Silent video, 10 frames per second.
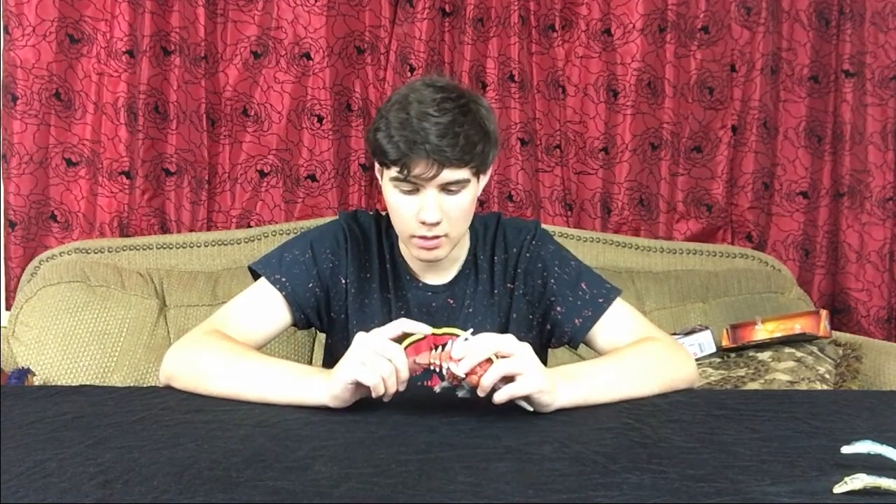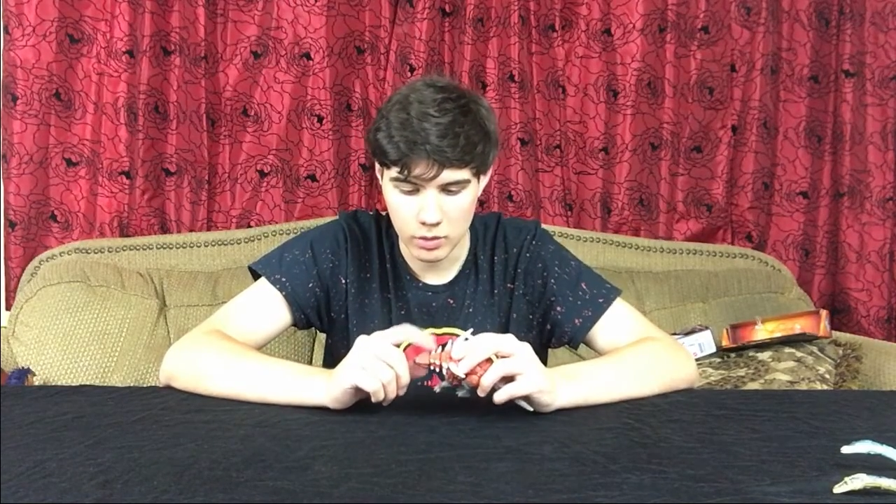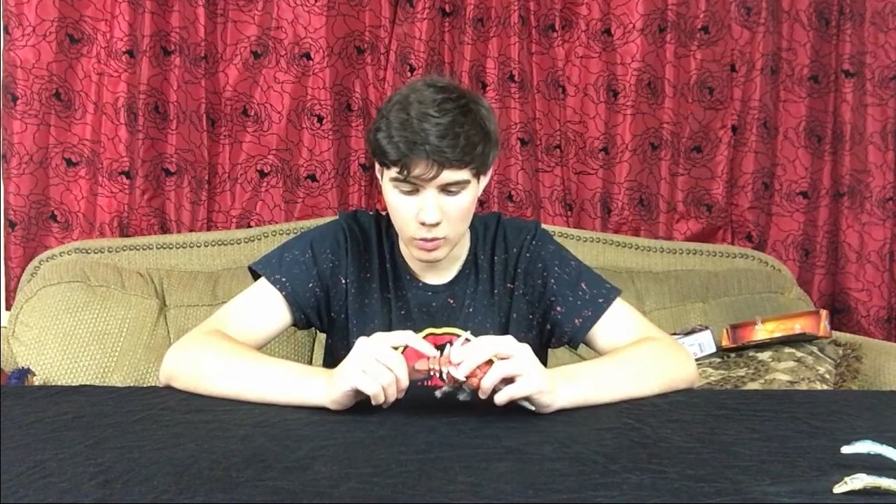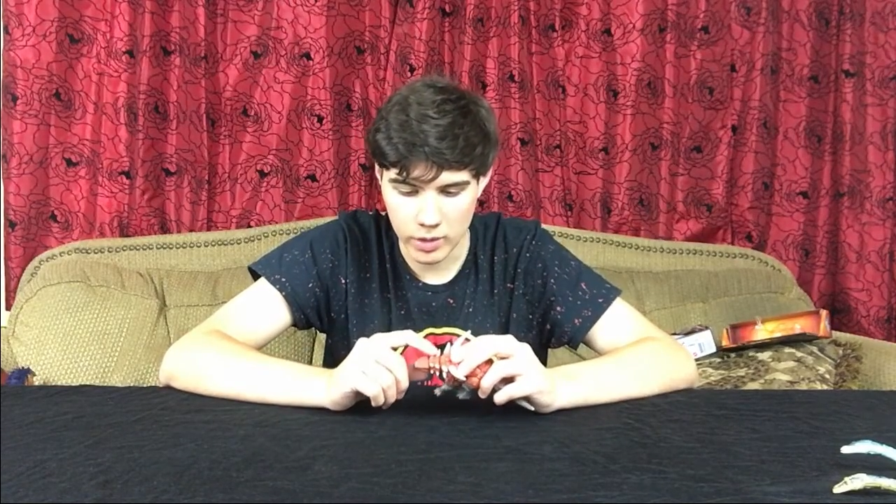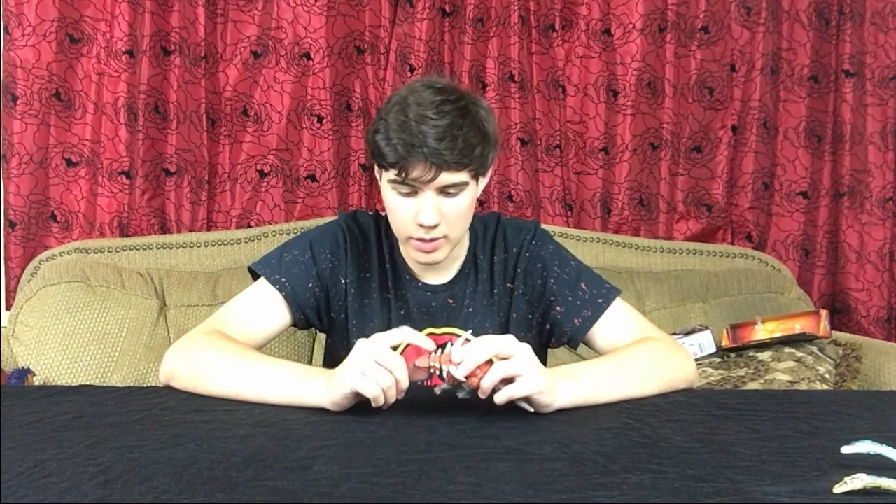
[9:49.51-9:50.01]

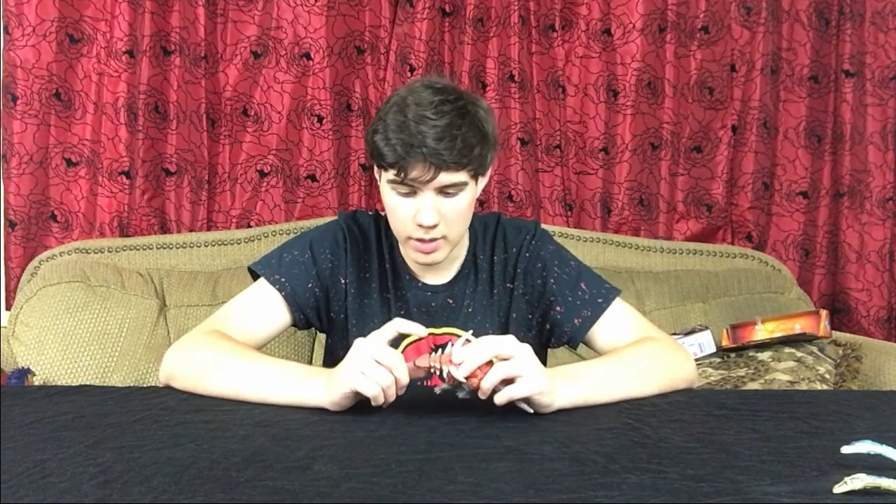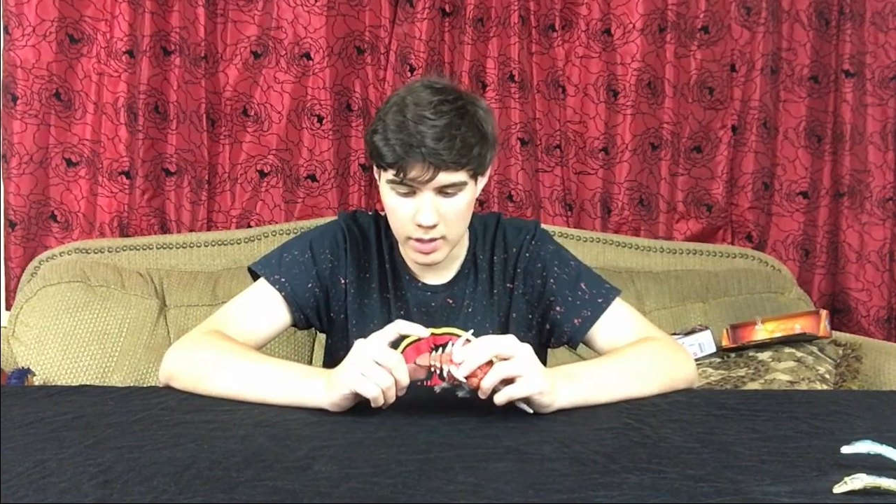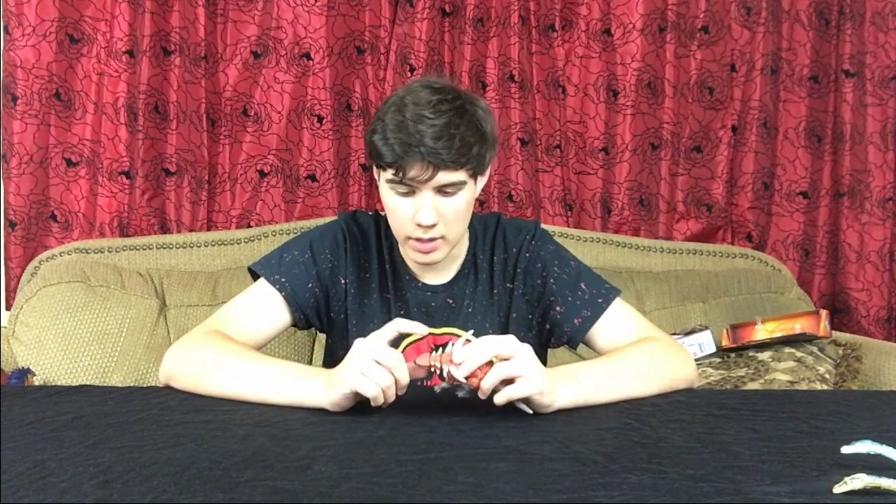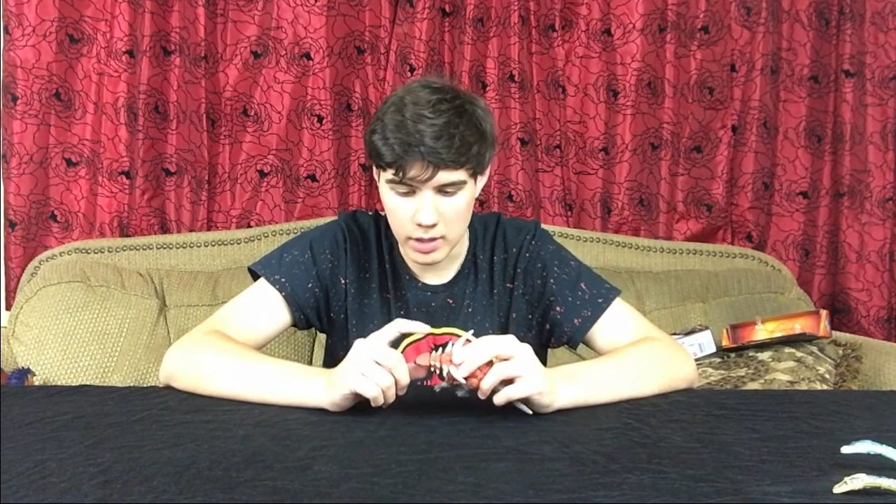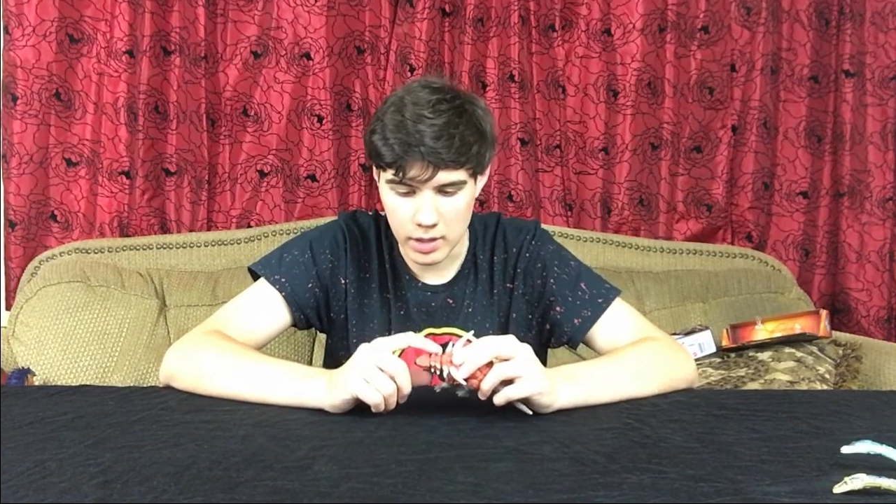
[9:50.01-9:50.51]
The ones
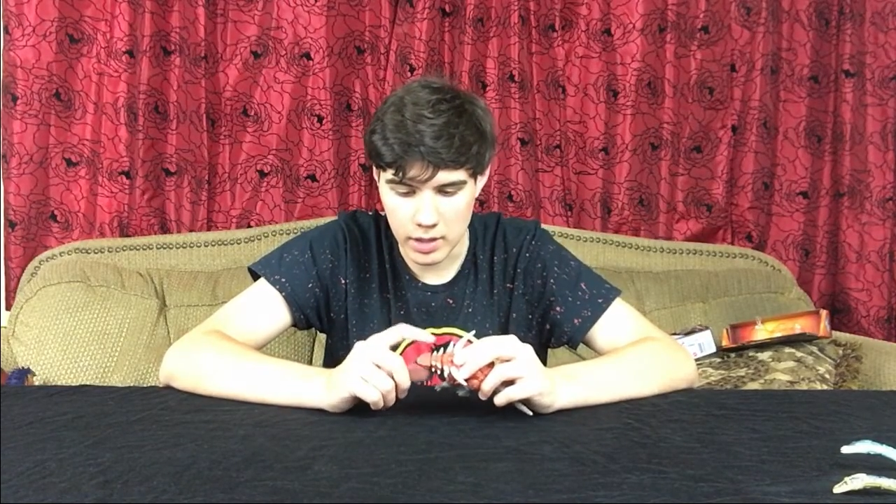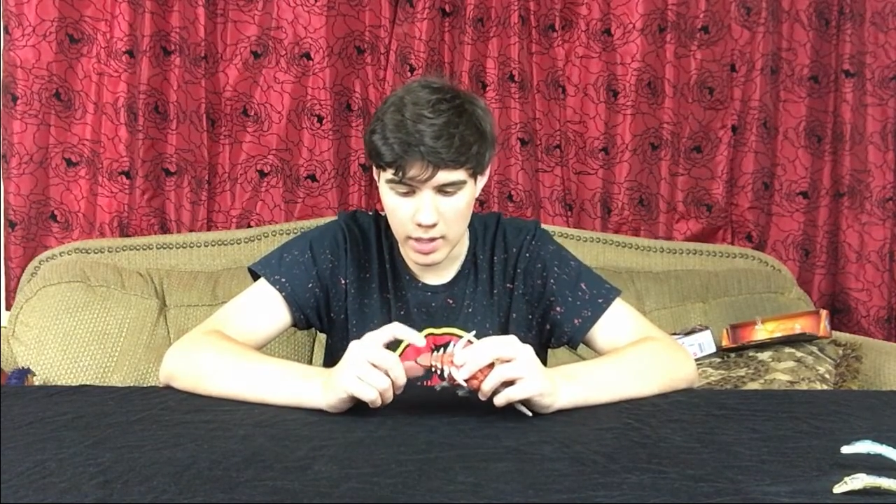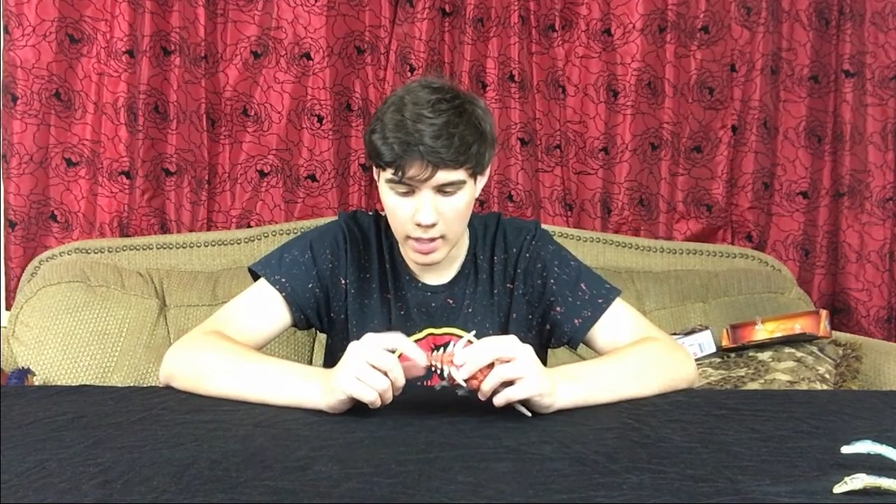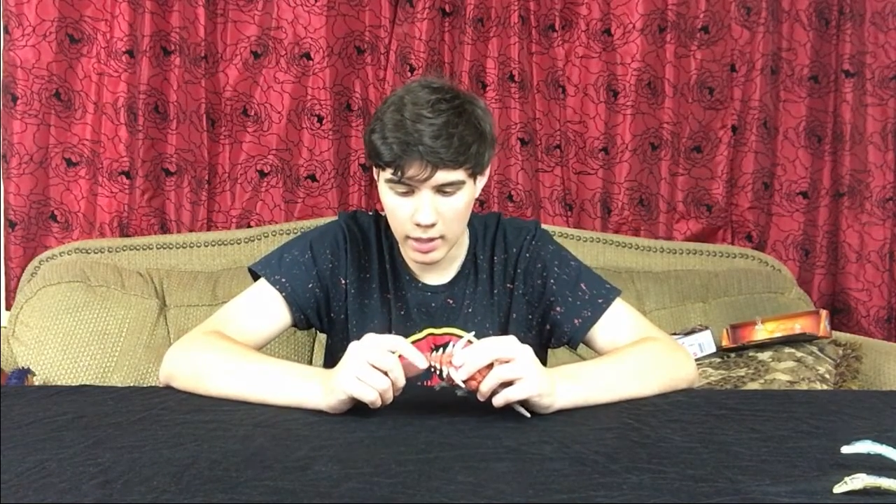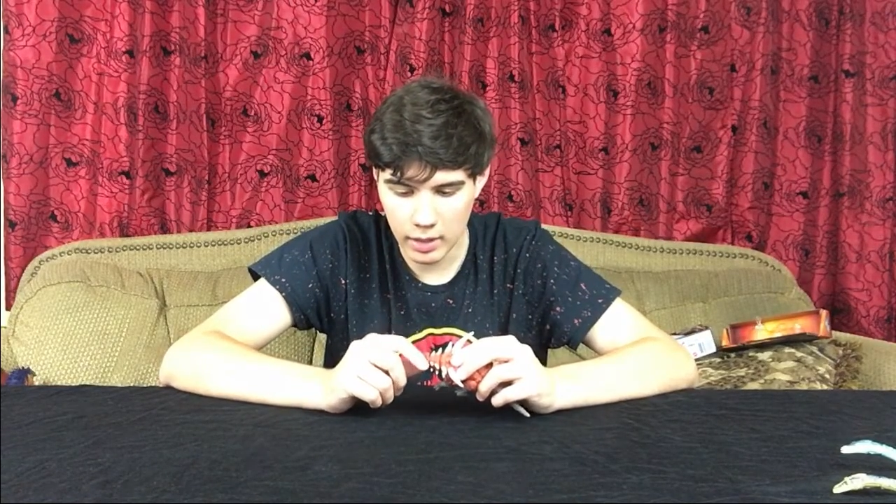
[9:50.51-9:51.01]
in the
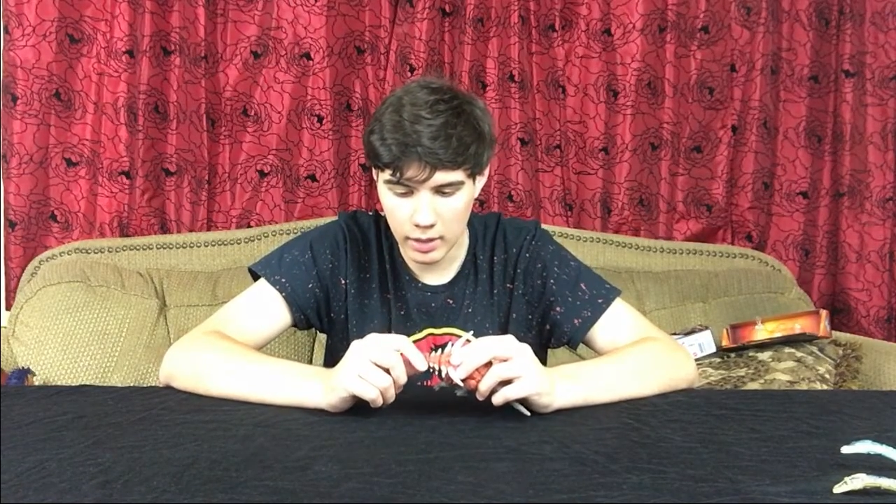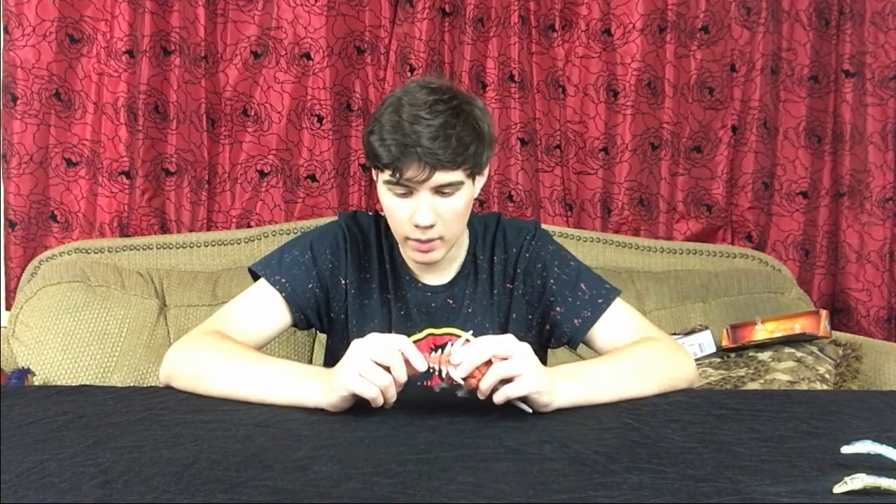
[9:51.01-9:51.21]
neck